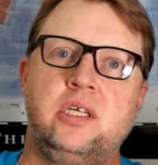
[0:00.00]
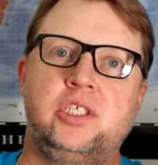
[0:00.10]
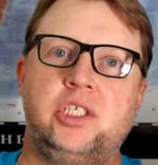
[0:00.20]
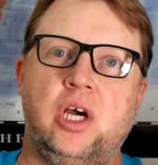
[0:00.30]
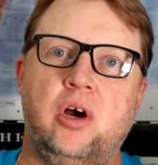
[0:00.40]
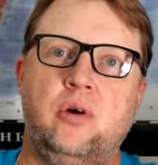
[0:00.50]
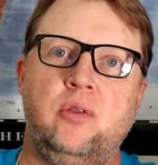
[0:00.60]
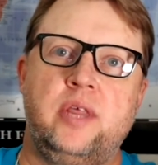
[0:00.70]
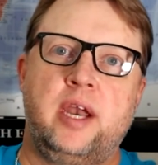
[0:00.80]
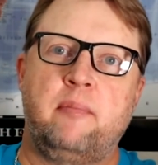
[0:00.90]
show
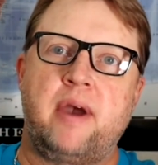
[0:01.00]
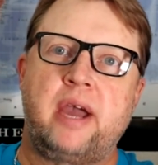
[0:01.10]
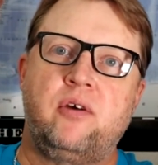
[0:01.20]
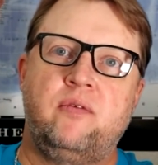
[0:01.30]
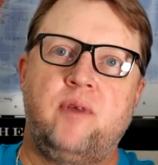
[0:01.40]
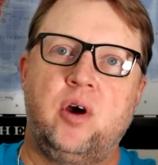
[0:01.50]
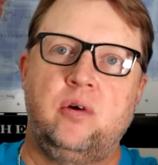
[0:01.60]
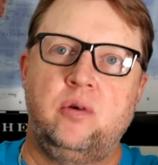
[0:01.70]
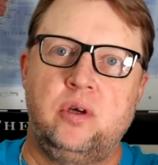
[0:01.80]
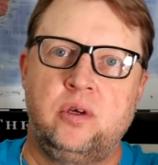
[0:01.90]
that a microphone